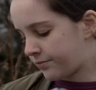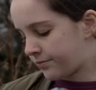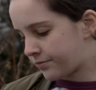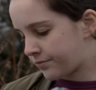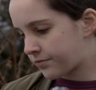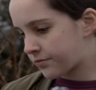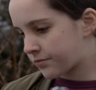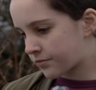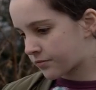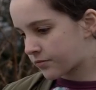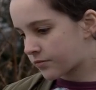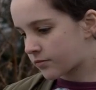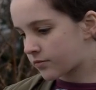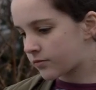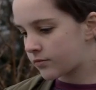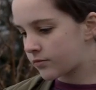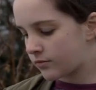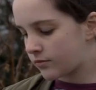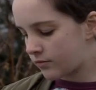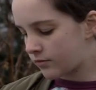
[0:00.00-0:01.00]

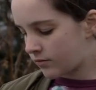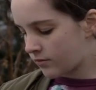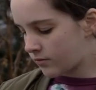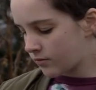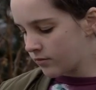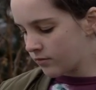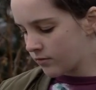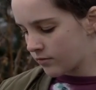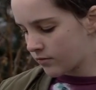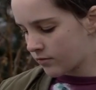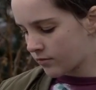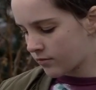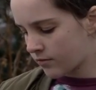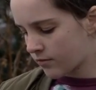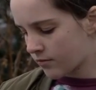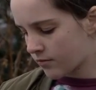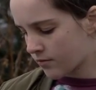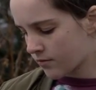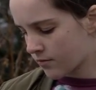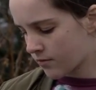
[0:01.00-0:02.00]

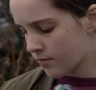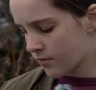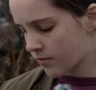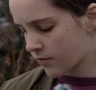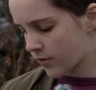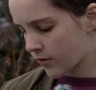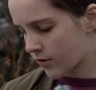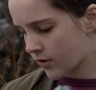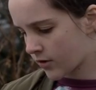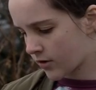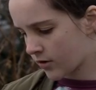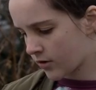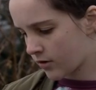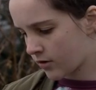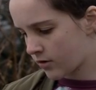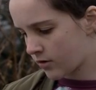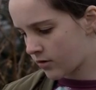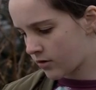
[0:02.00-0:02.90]
[no speech]